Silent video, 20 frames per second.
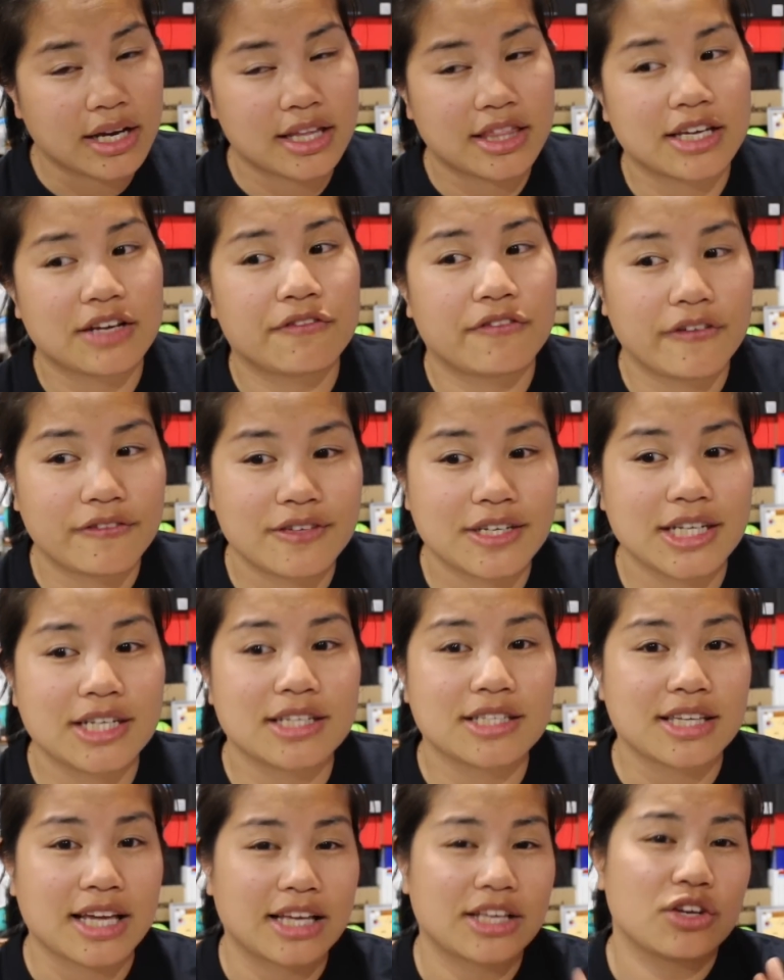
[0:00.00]
I think 15
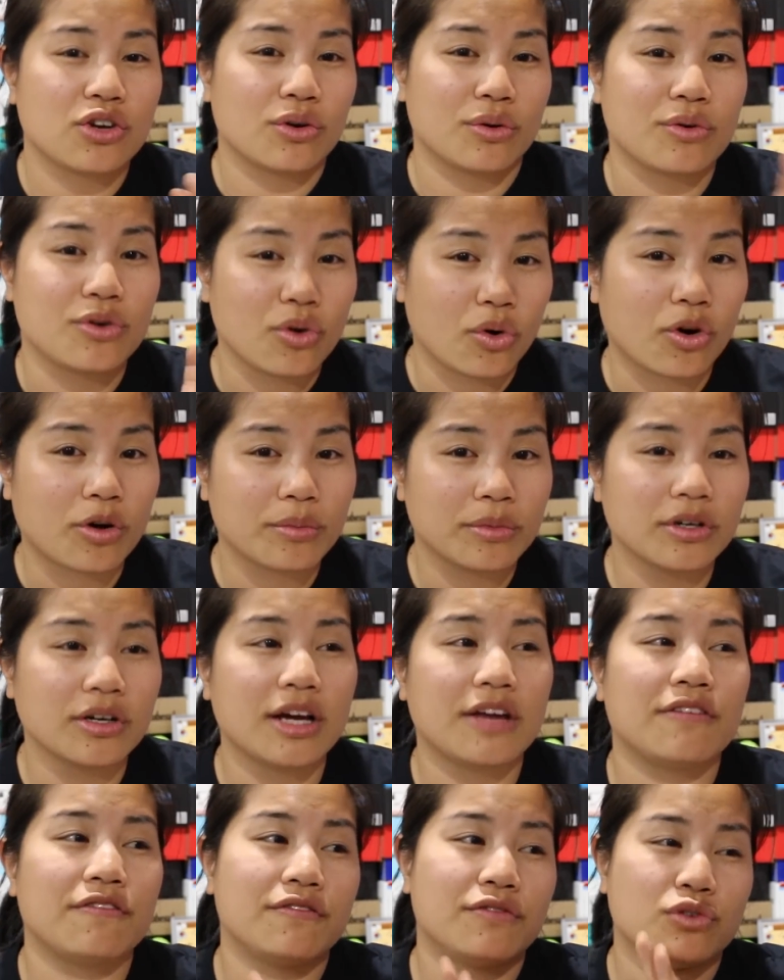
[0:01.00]
is like your normal,
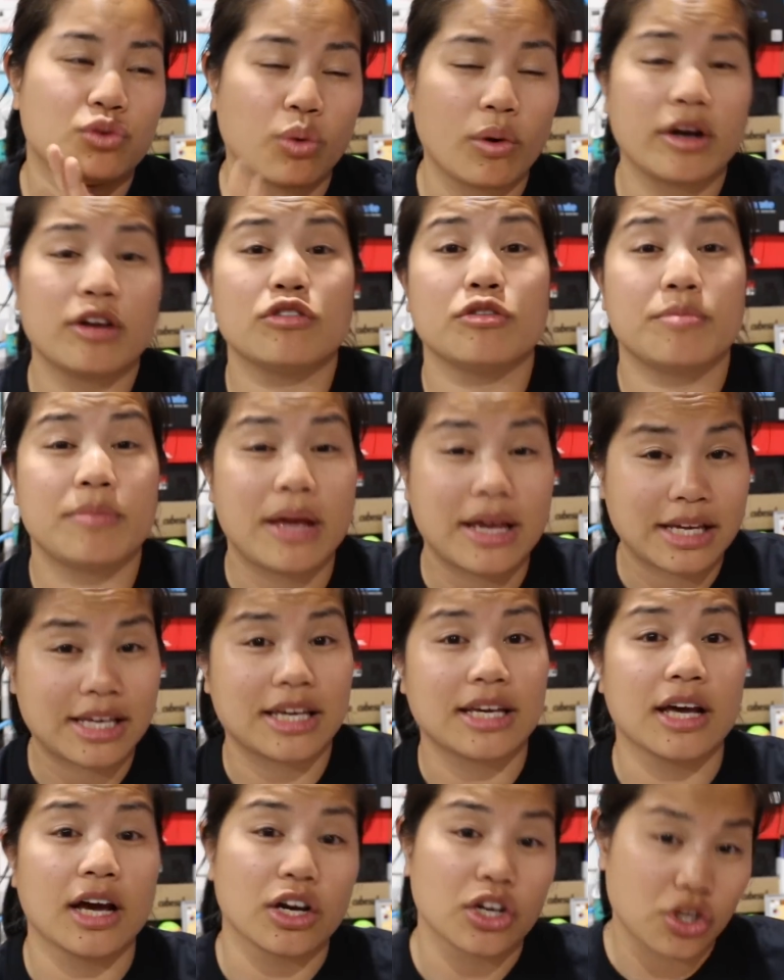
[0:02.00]
and 20 would make
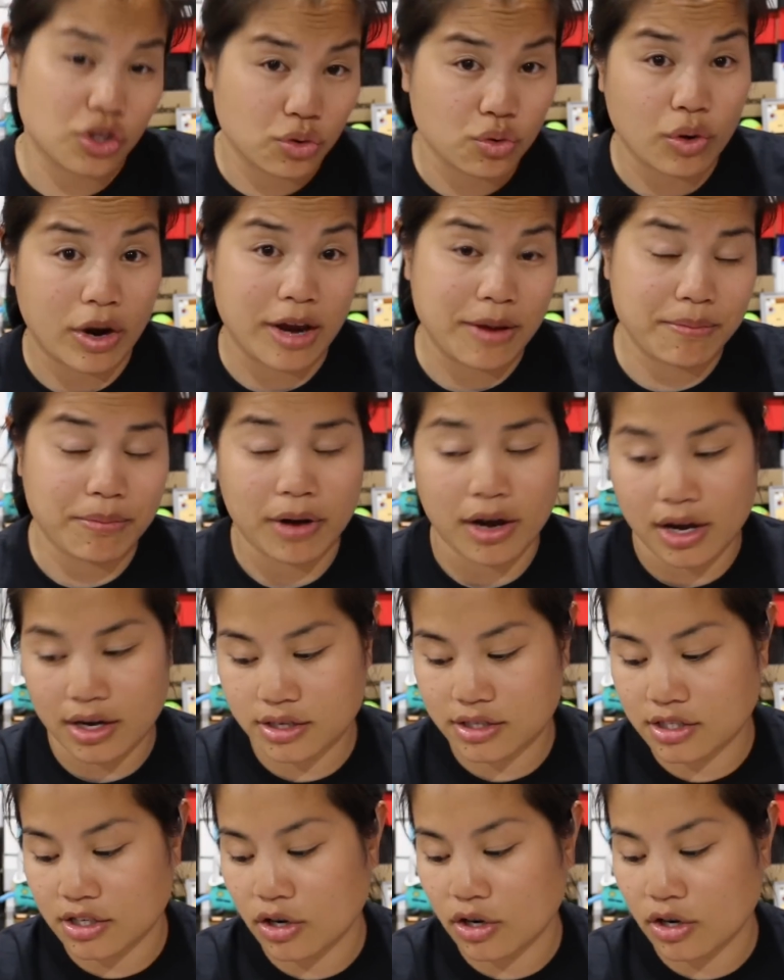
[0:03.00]
it a great box.